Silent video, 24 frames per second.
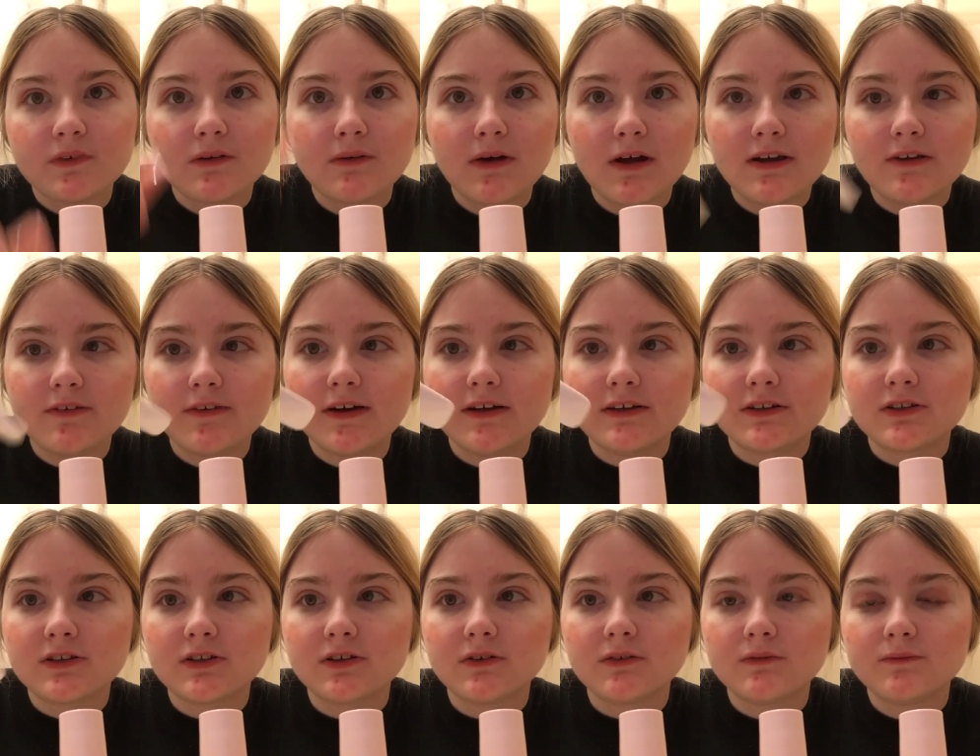Anyway,
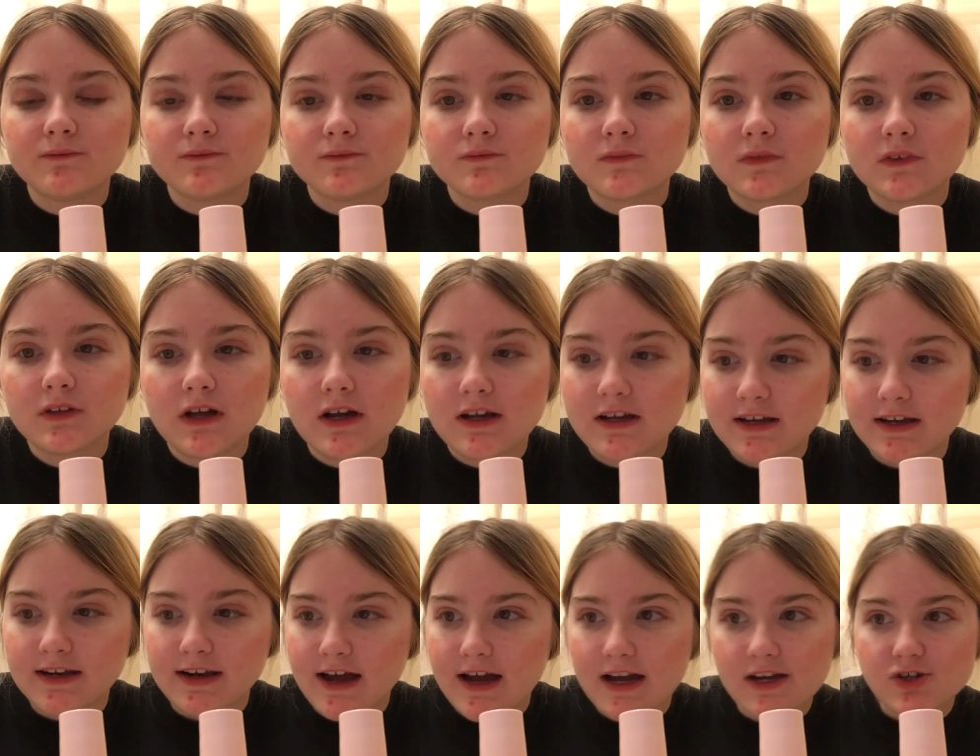so
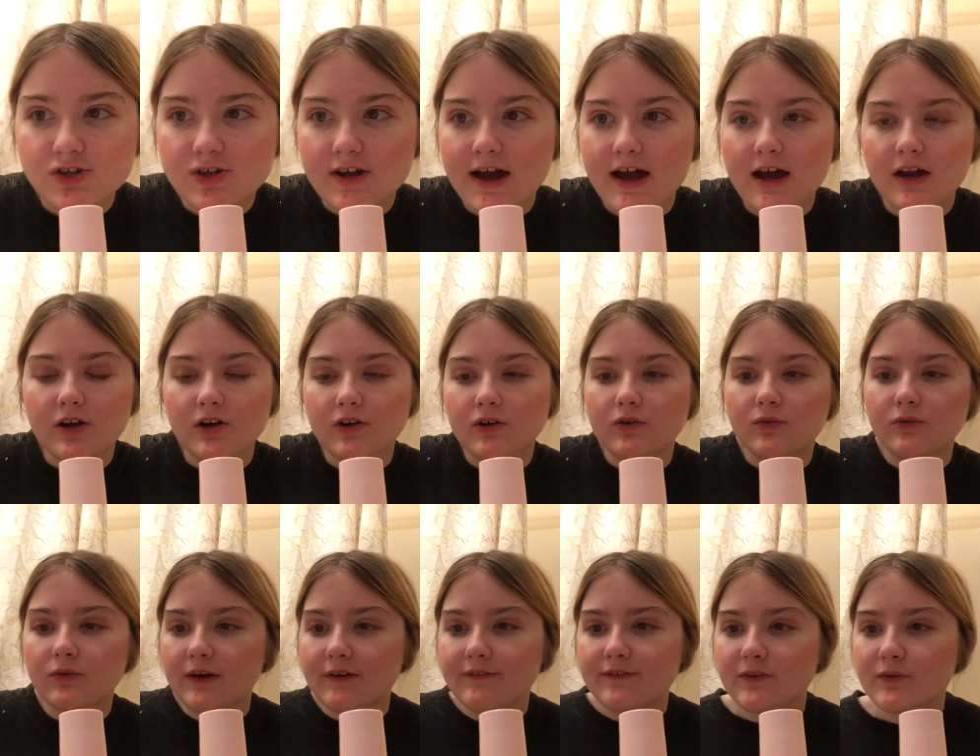okay, an eyeshadow,
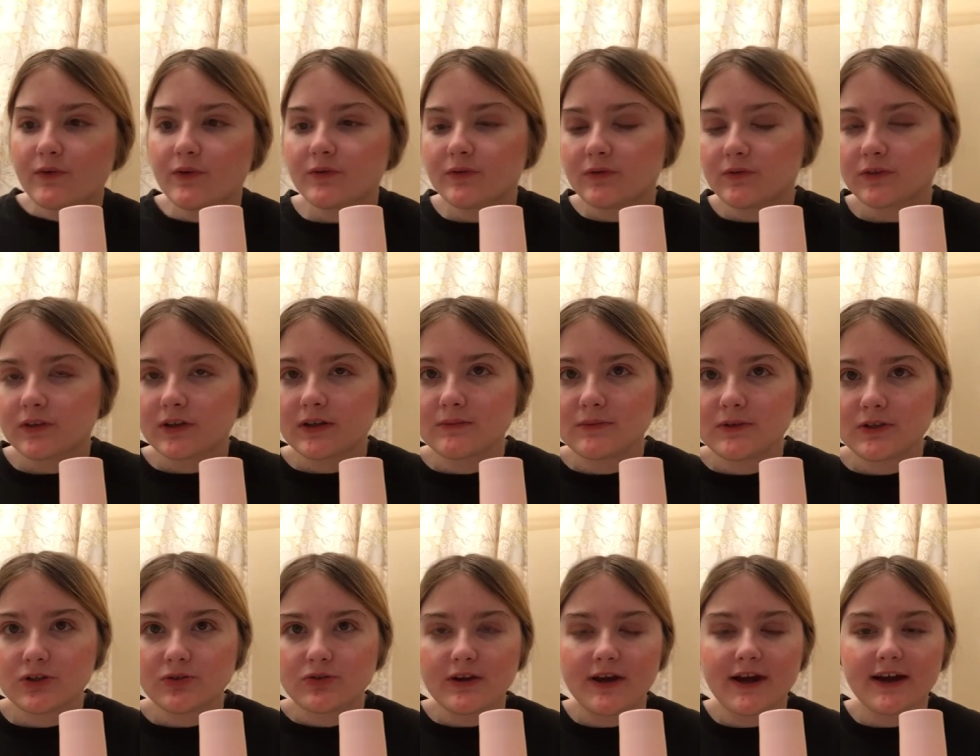whatever you want to see me
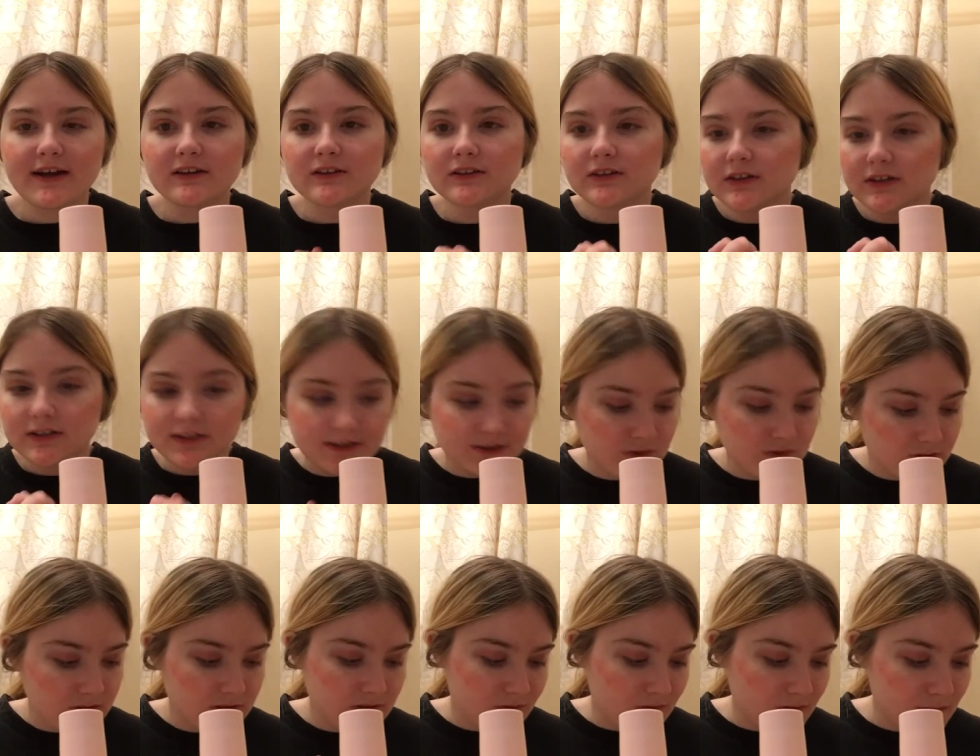do next. This
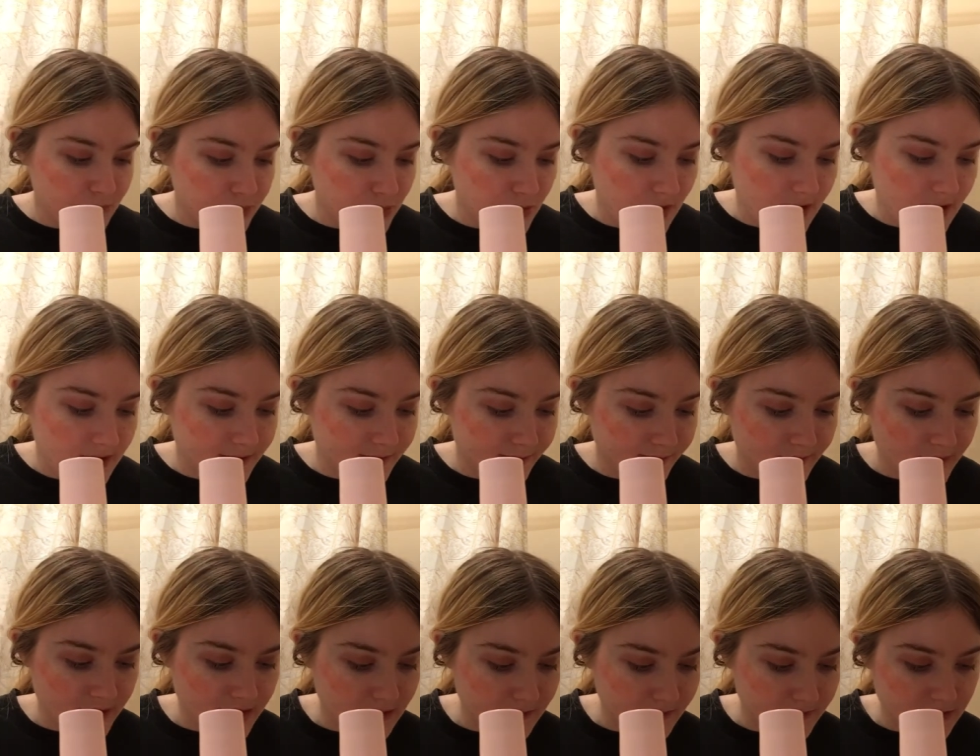was the one product
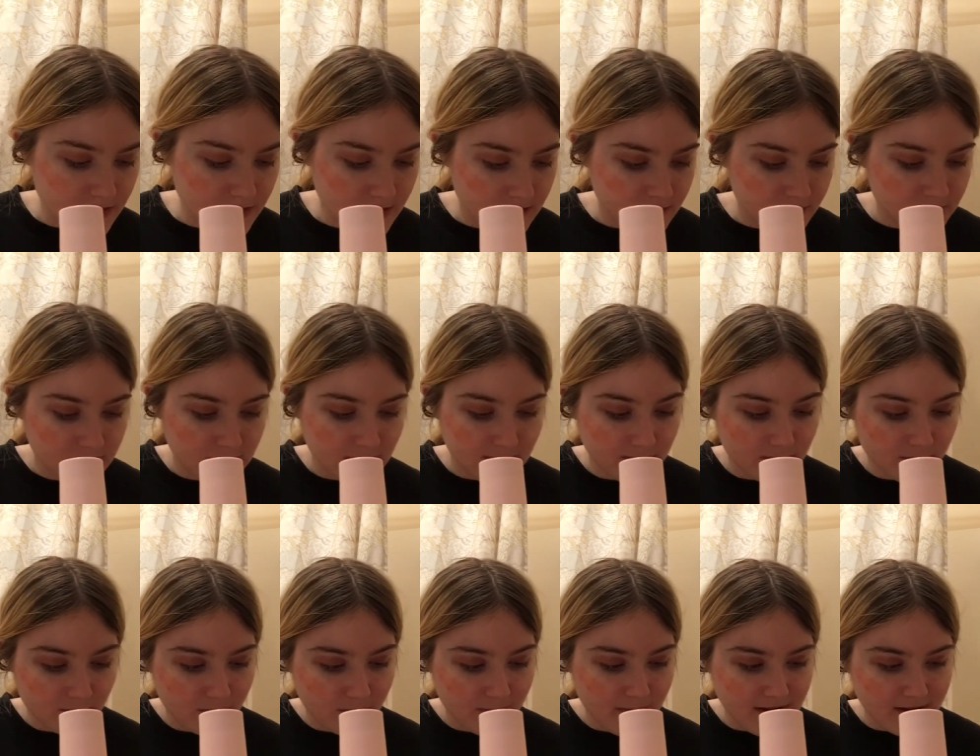makeup challenge. I'm
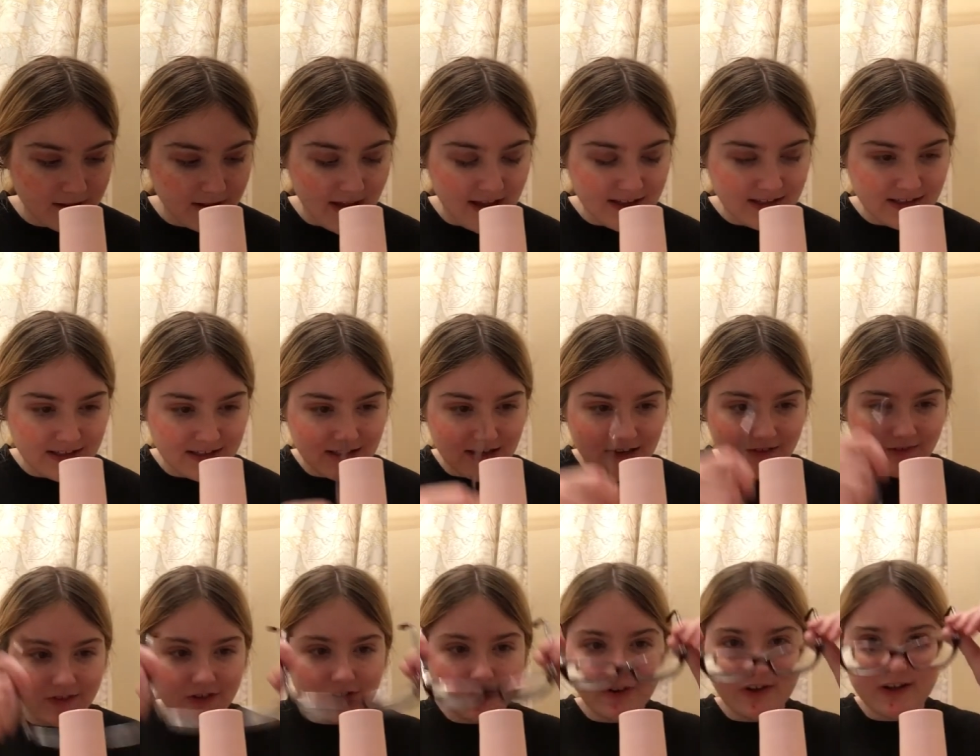gonna put my glasses
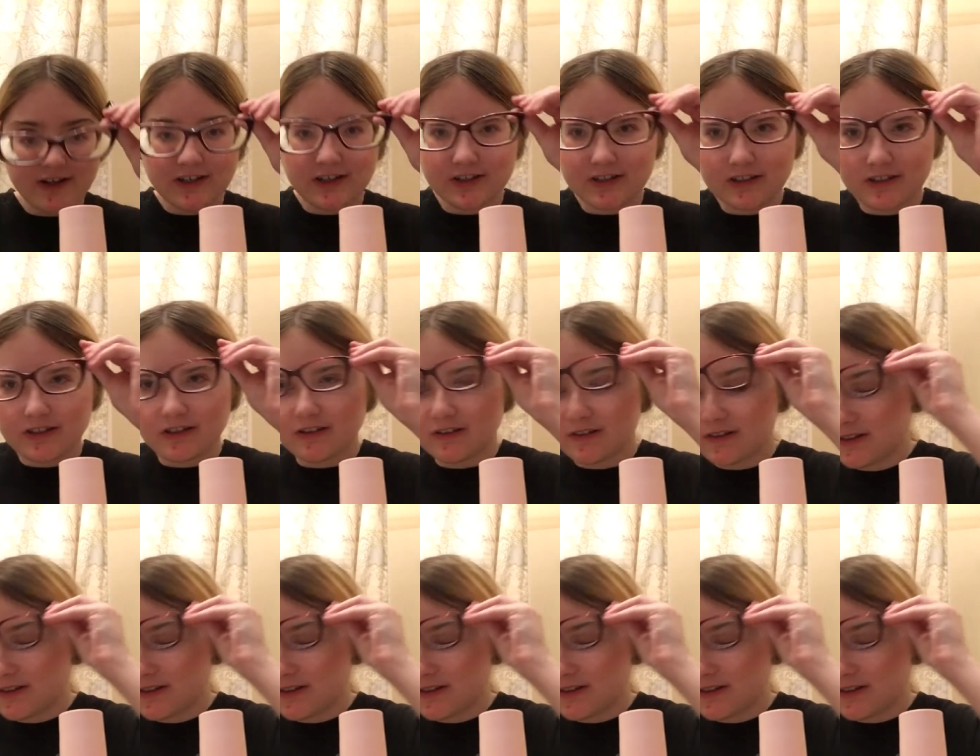on real quick just to